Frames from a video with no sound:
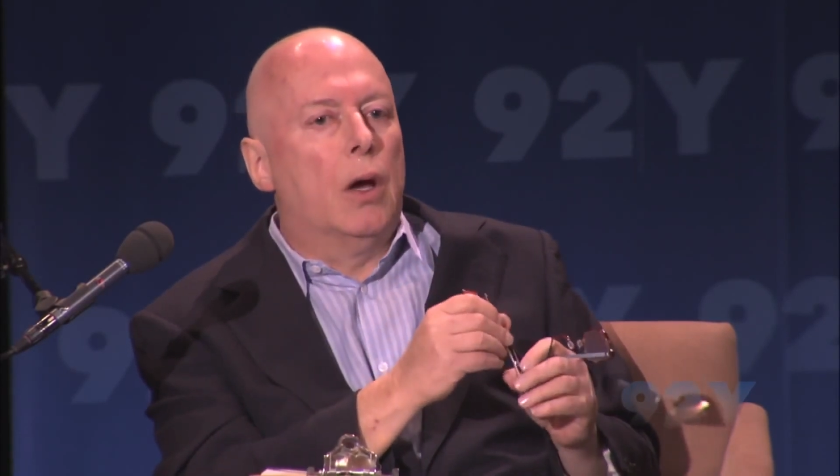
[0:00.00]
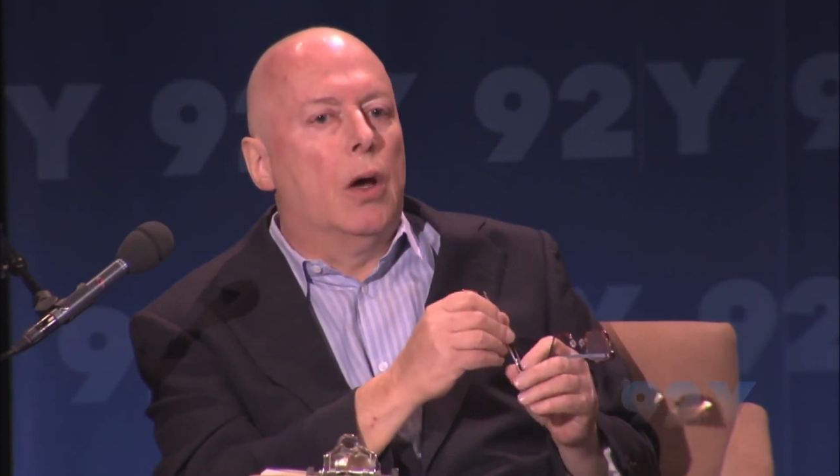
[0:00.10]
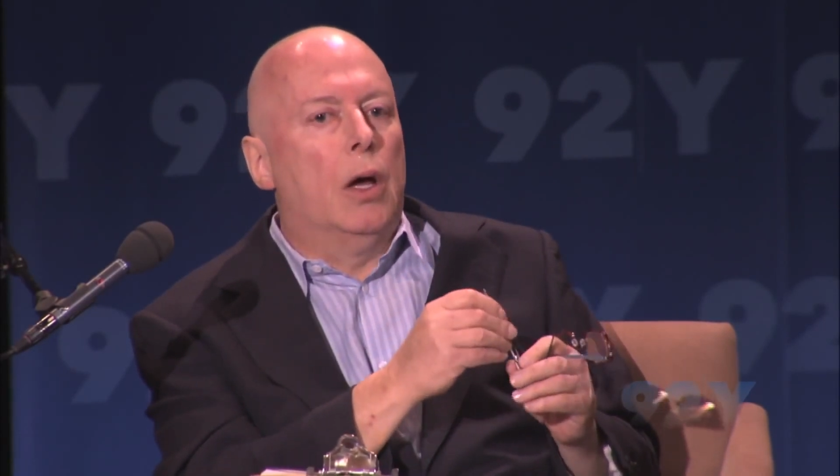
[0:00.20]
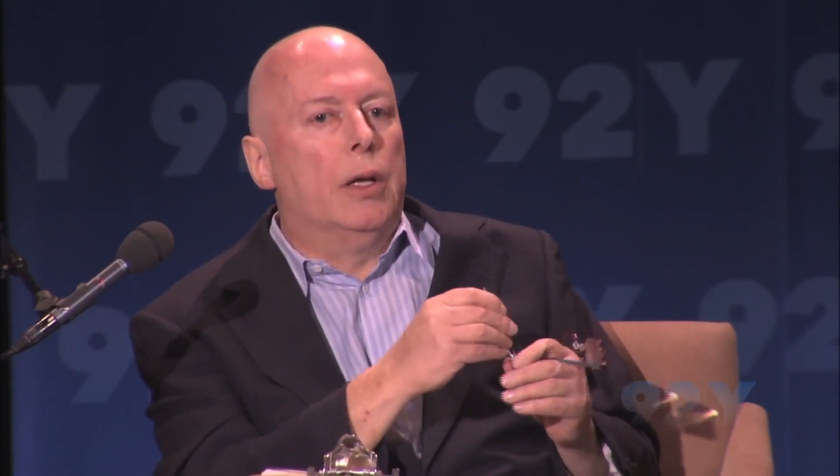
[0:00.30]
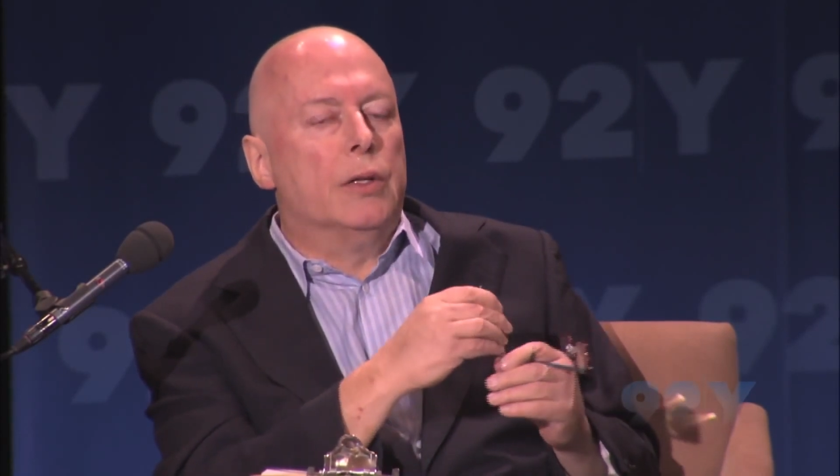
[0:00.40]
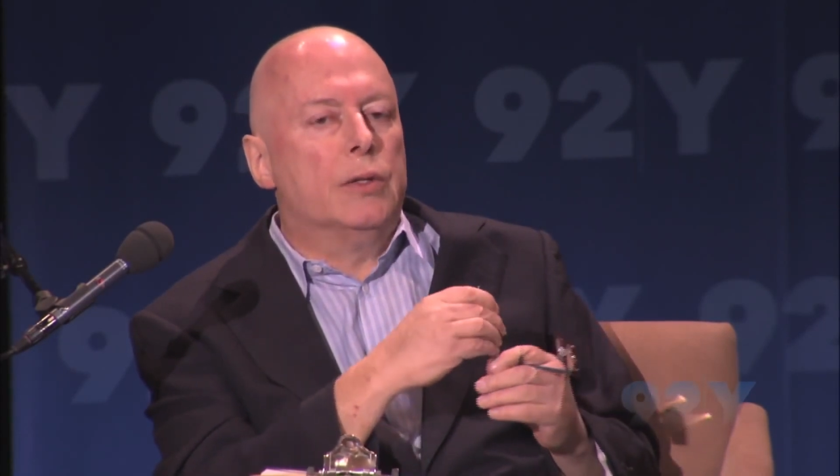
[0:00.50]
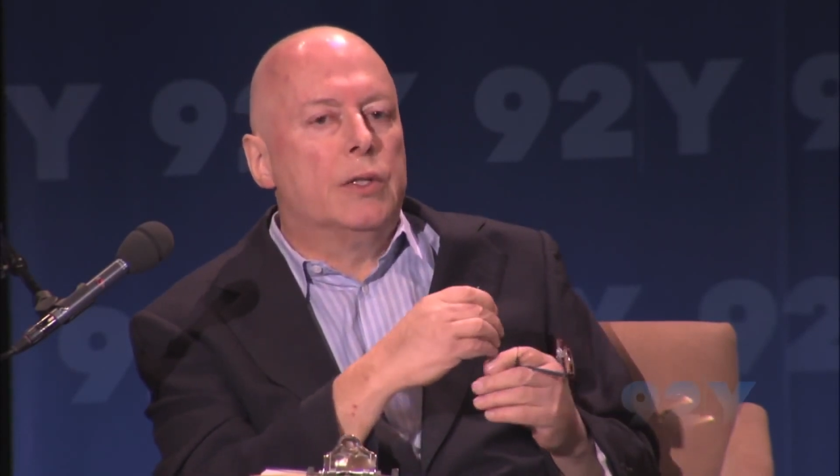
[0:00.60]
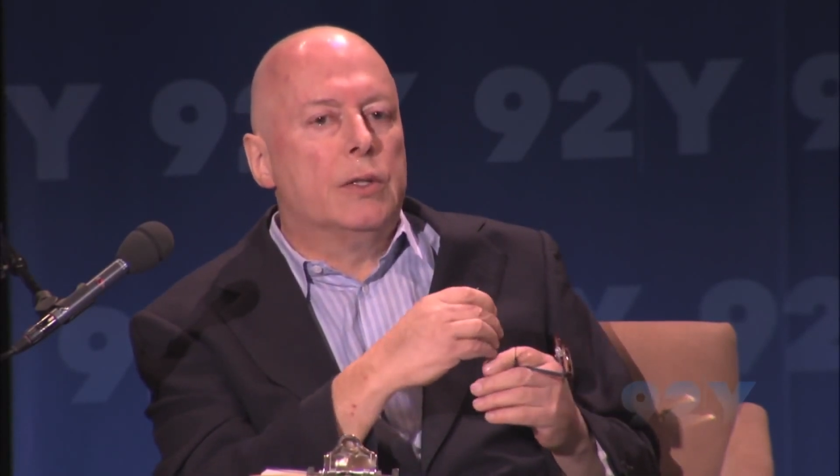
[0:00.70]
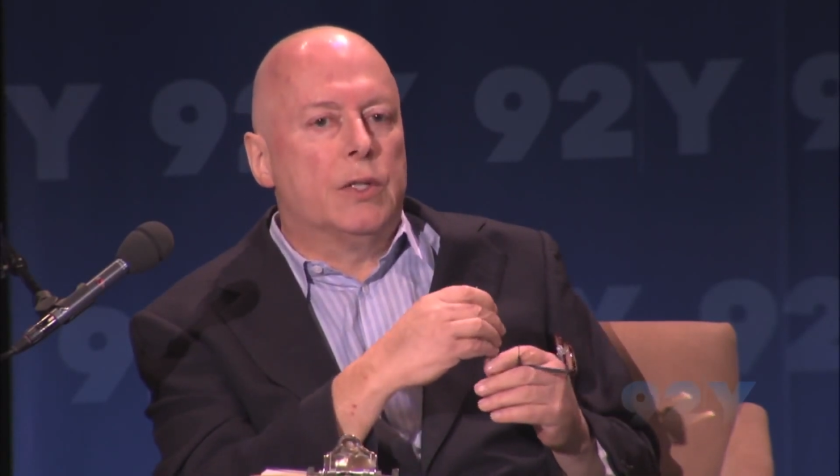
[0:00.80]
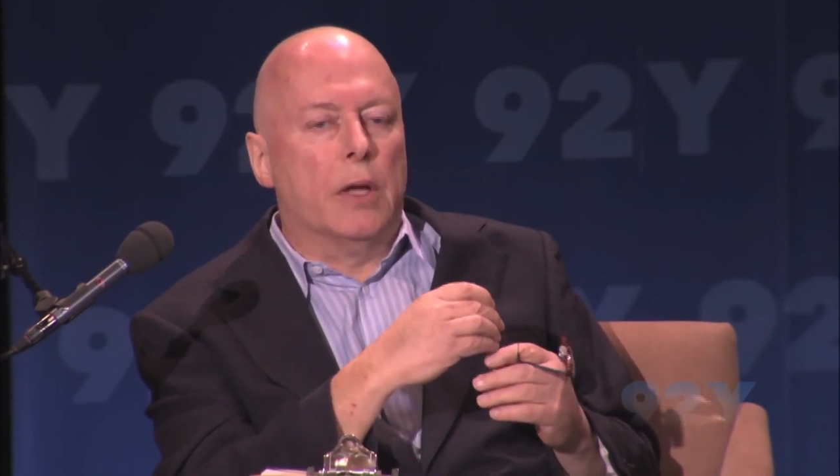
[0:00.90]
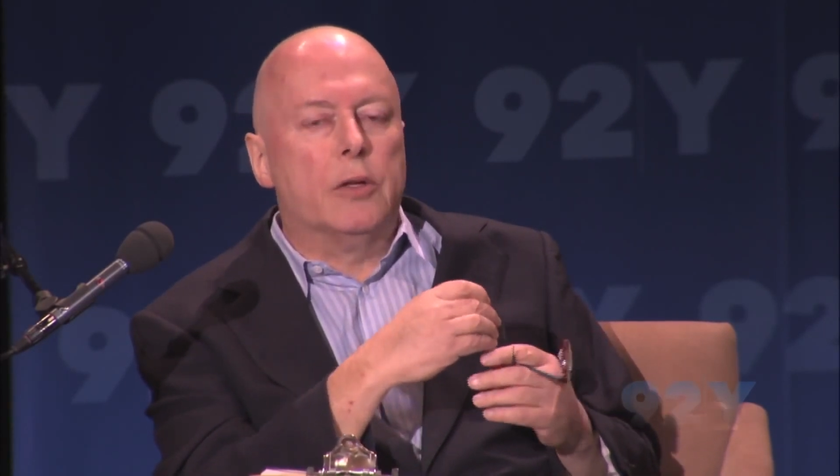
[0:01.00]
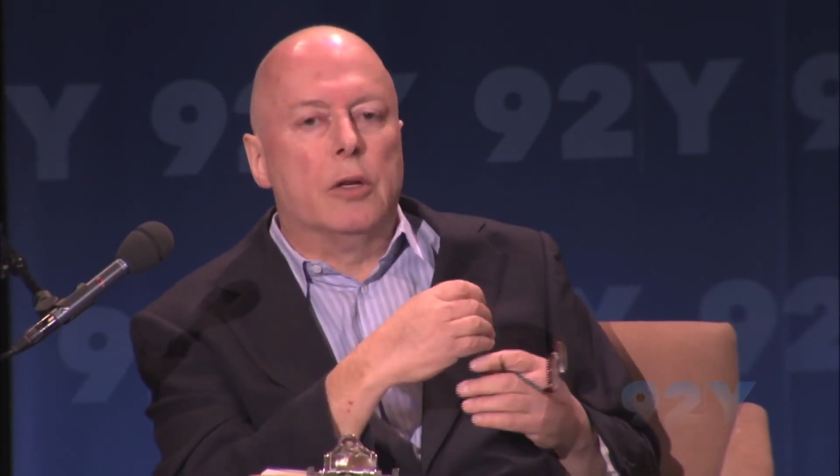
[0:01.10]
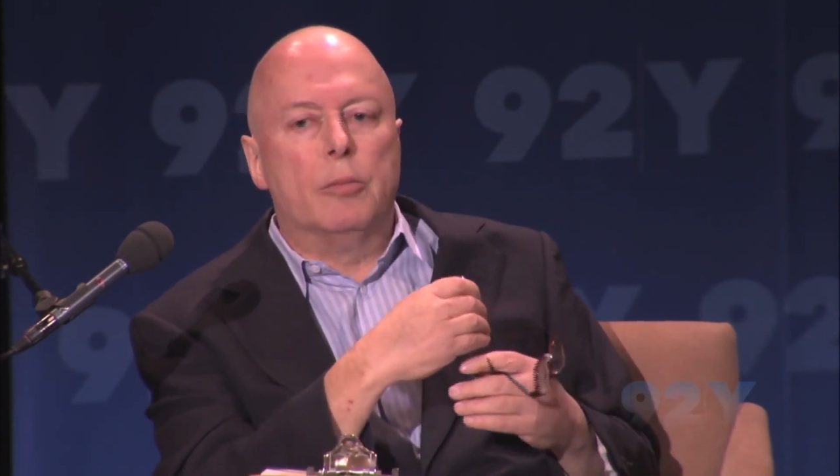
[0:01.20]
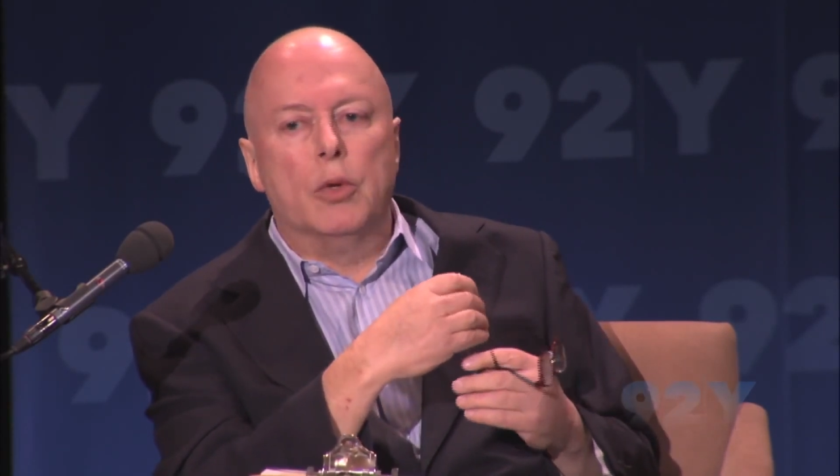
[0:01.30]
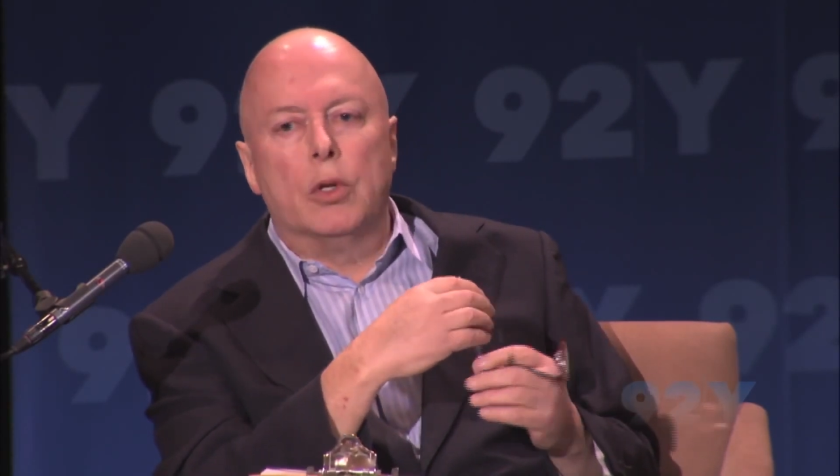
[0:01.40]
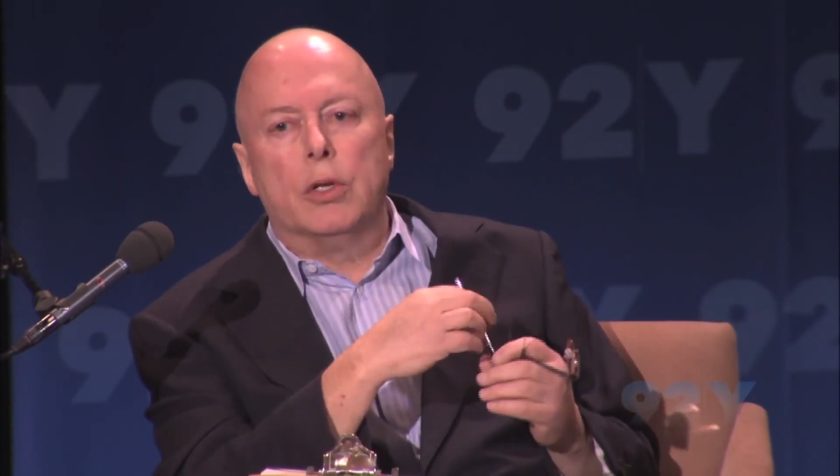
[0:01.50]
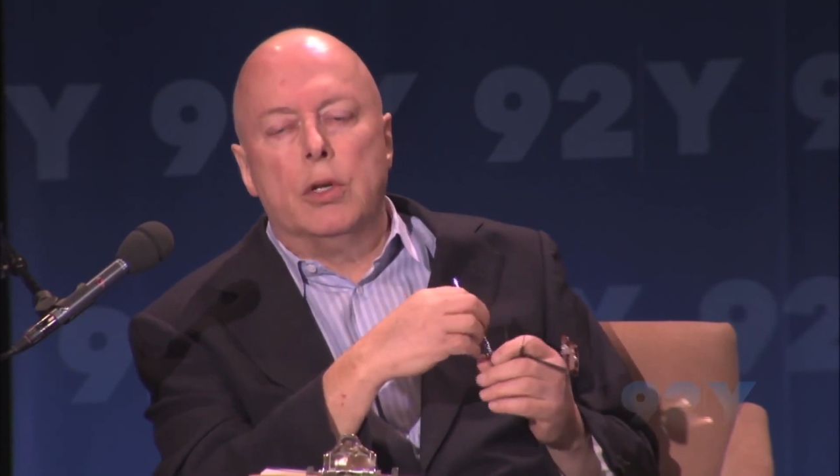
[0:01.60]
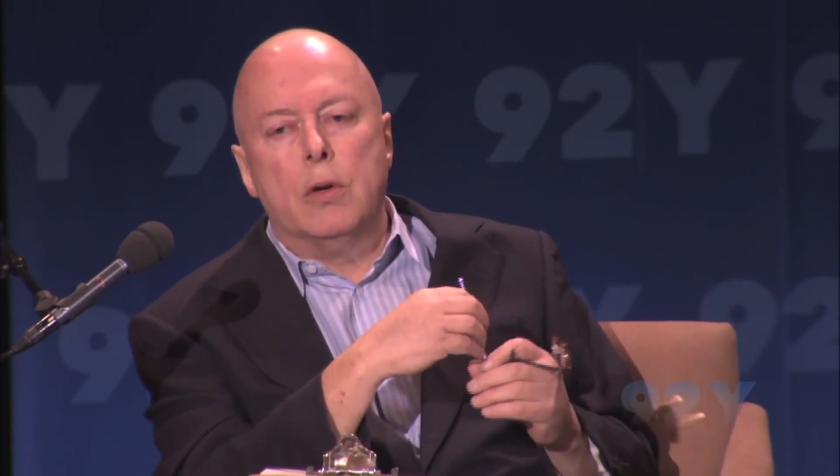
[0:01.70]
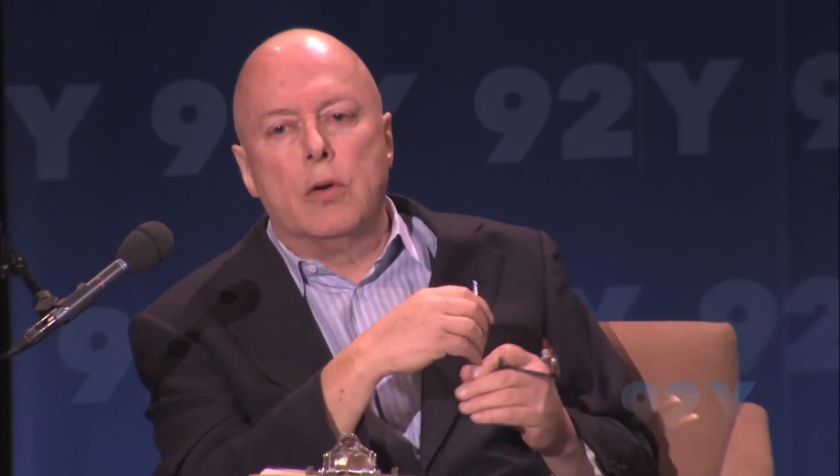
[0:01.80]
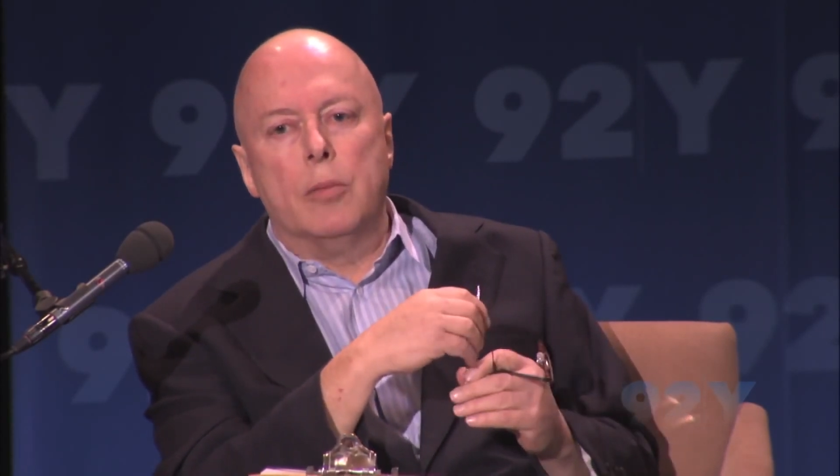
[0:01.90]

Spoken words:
in southern and Balkan Europe